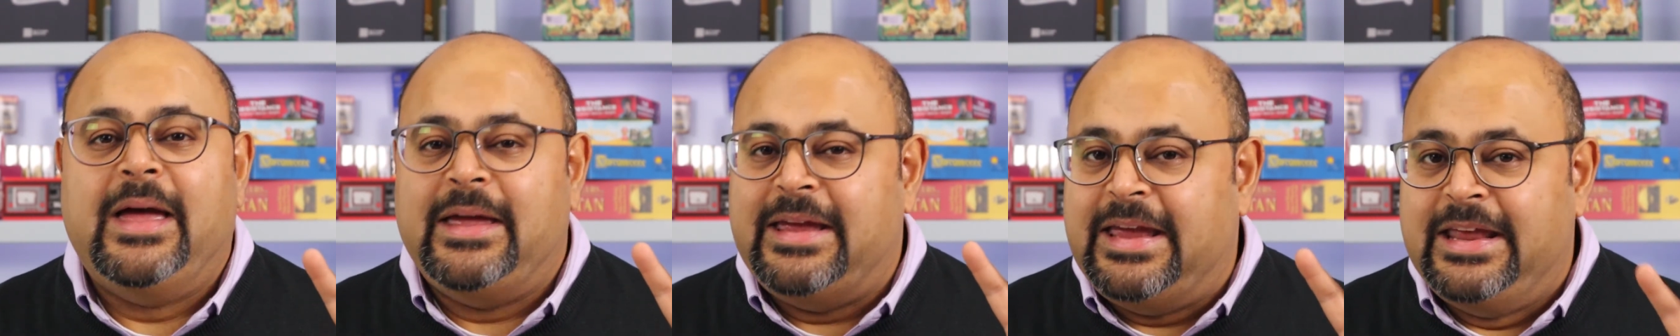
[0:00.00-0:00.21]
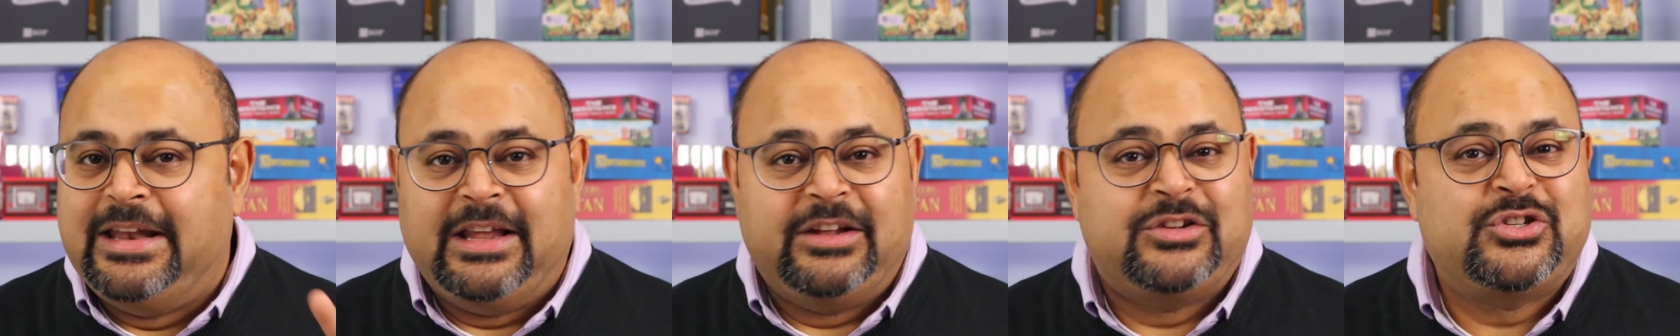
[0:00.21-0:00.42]

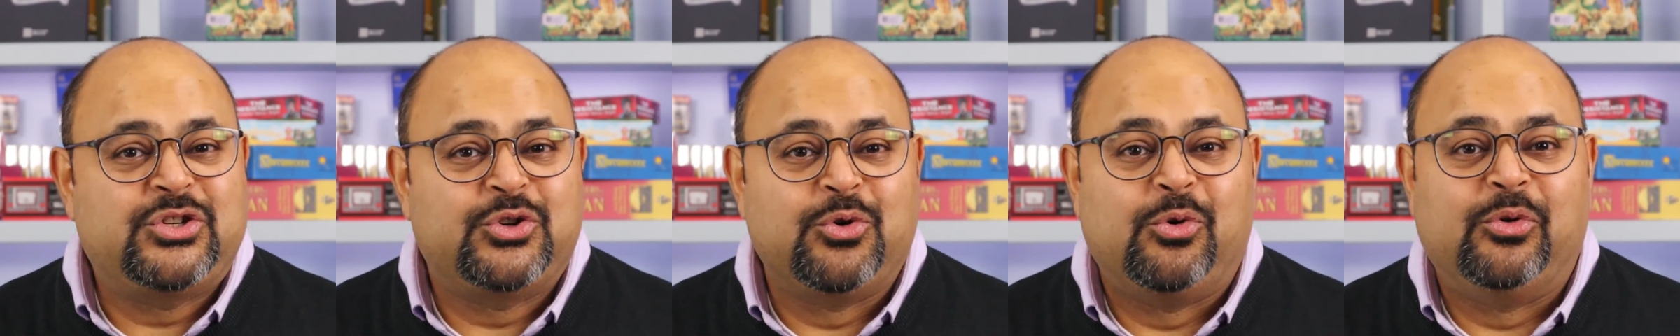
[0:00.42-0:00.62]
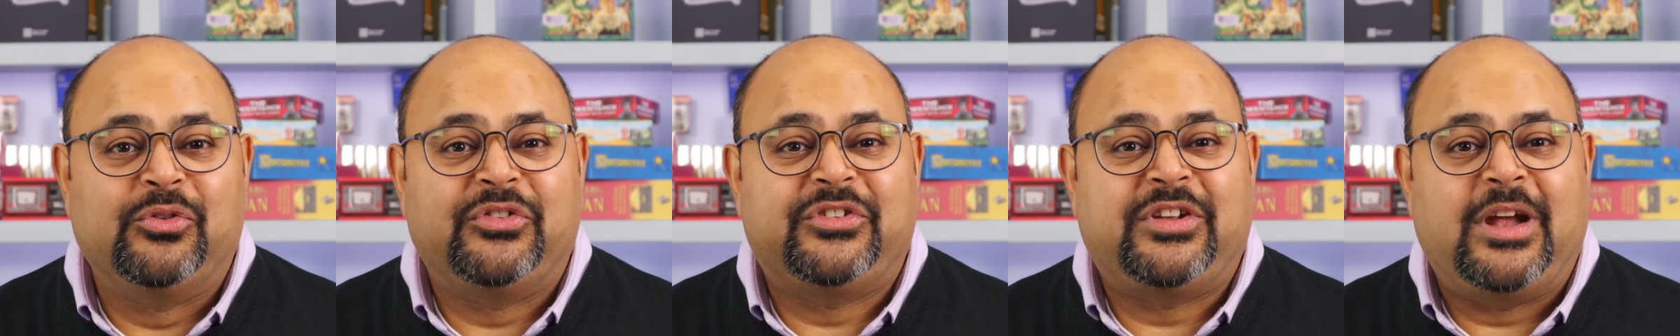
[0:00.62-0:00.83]
In a
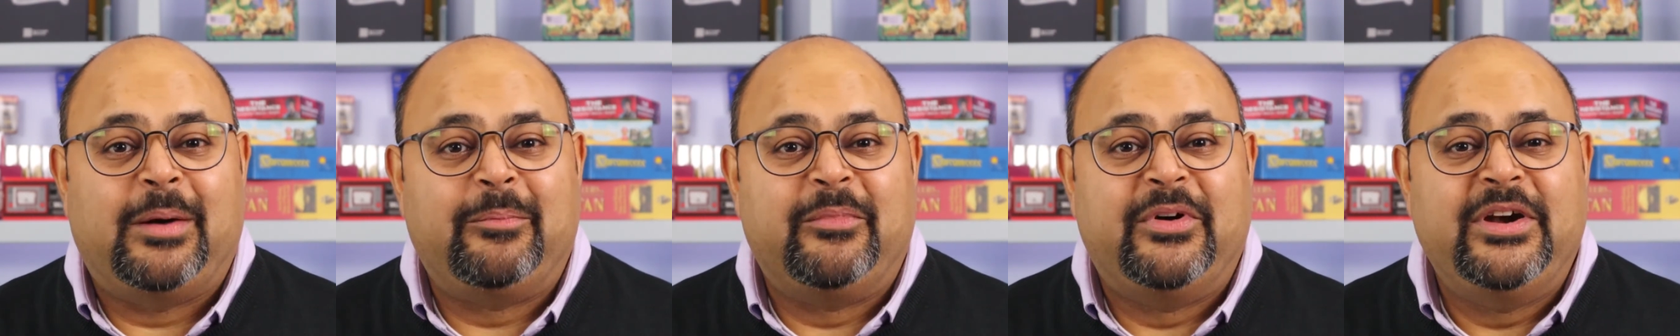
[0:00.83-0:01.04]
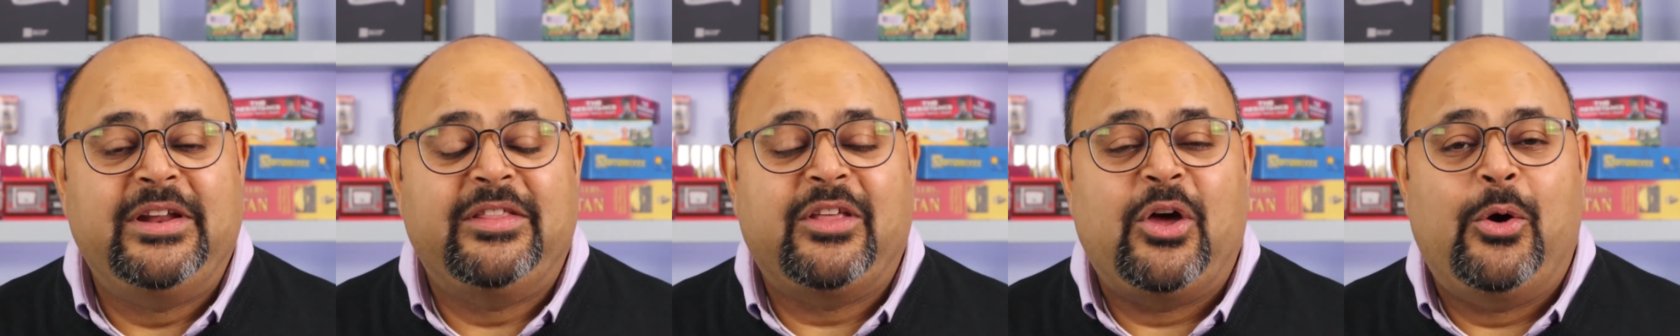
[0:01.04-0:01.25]
short
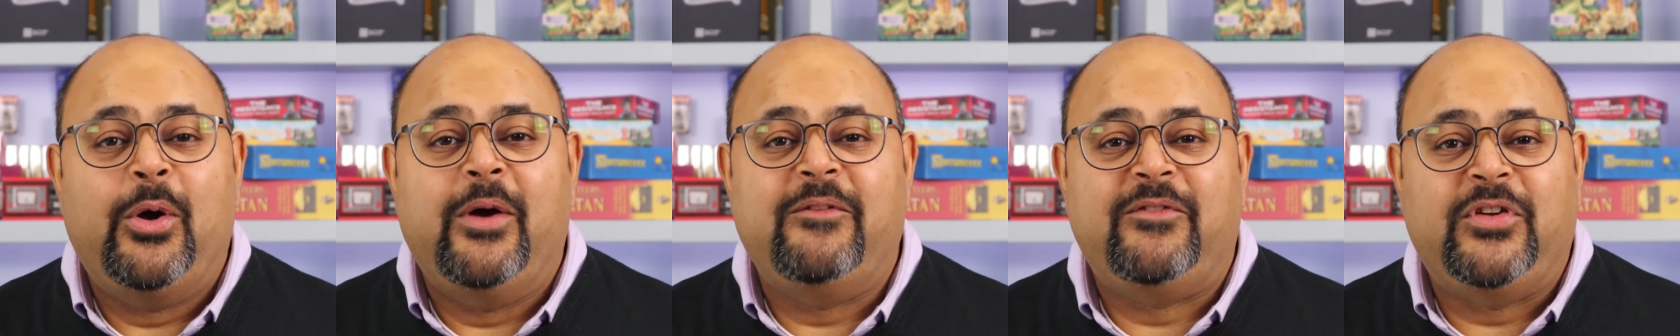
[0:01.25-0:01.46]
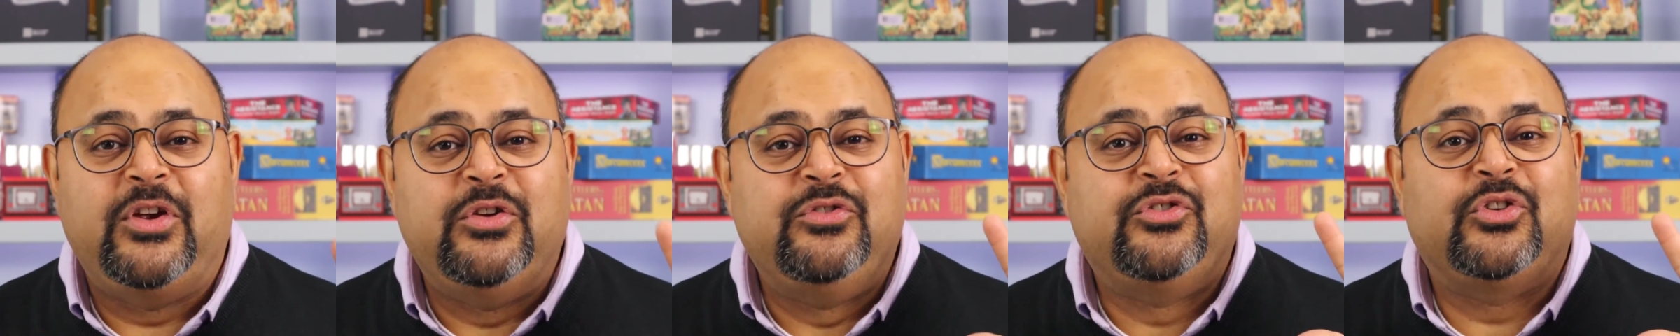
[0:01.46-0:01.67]
summary though,
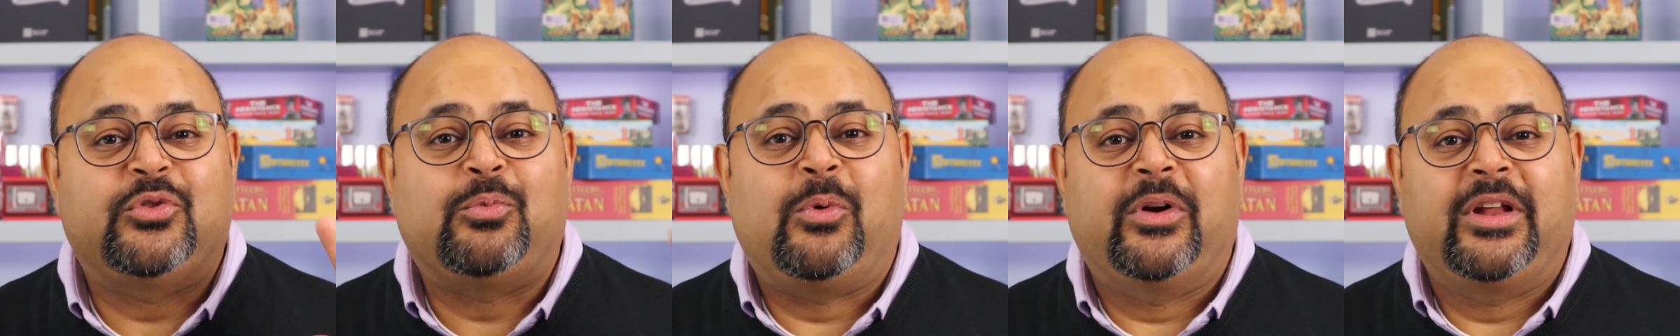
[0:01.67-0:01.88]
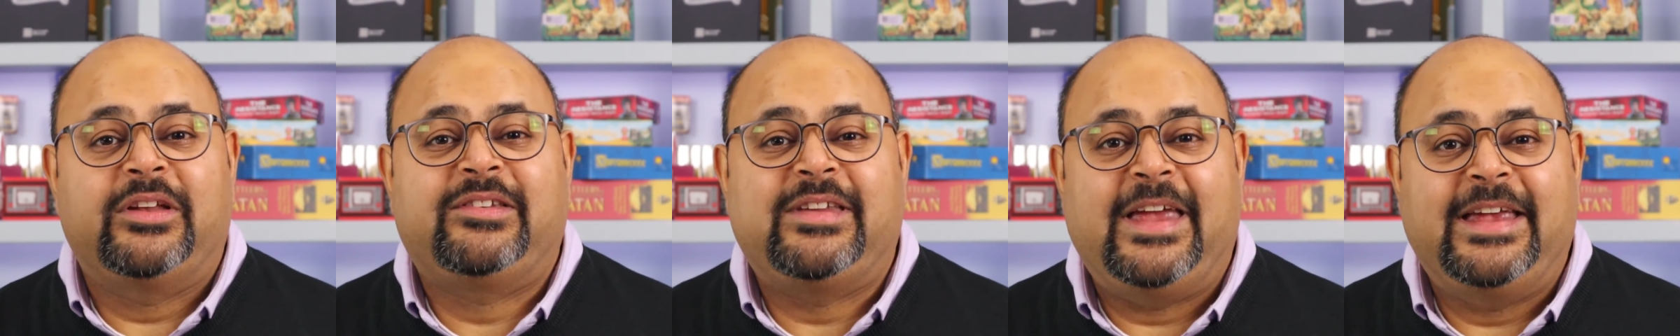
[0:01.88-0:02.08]
if you just
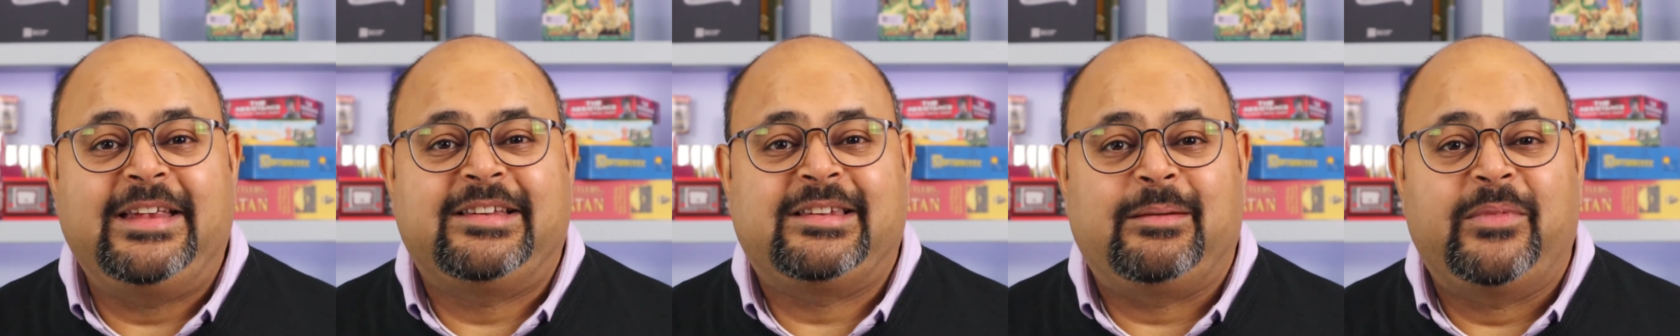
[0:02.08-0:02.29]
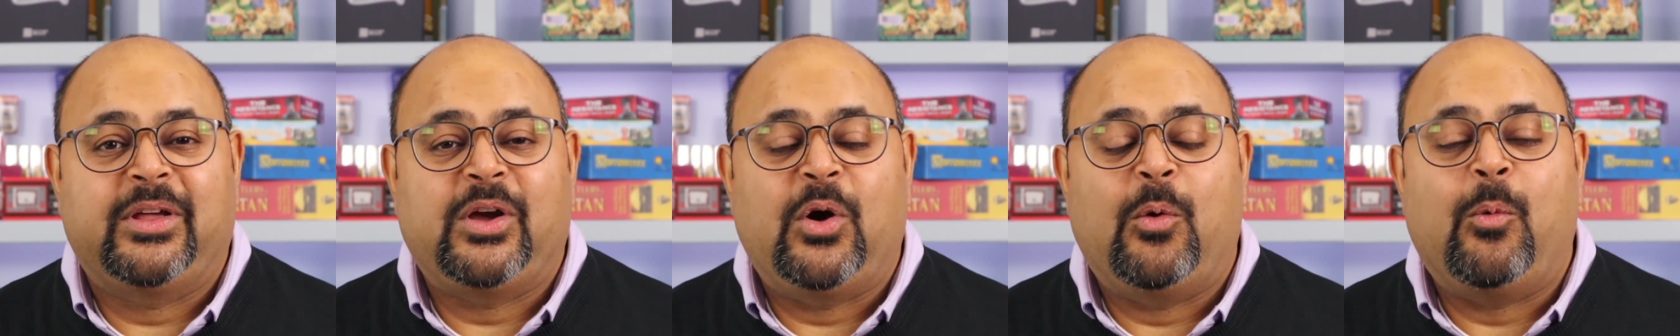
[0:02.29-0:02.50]
want to take
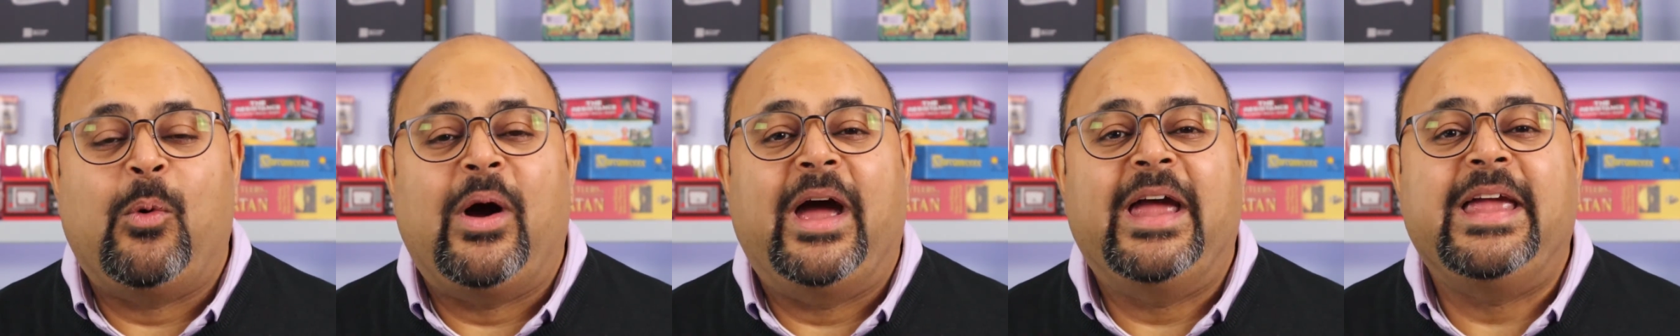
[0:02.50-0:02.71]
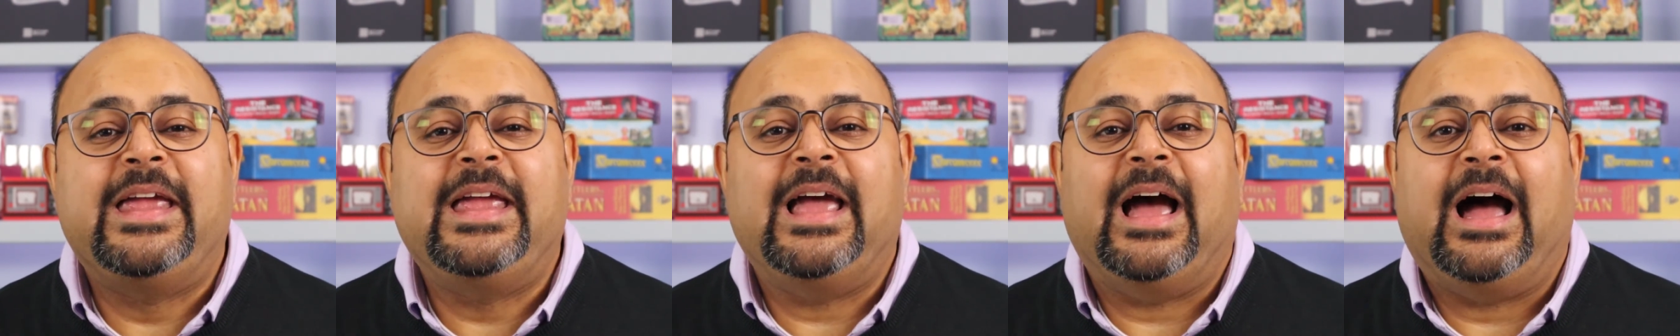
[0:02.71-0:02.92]
something
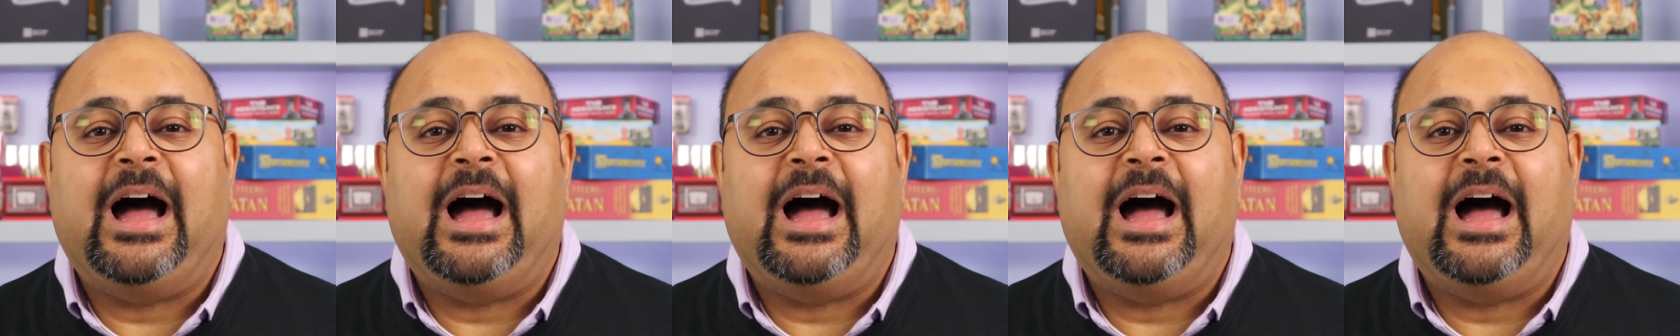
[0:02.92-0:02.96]
away,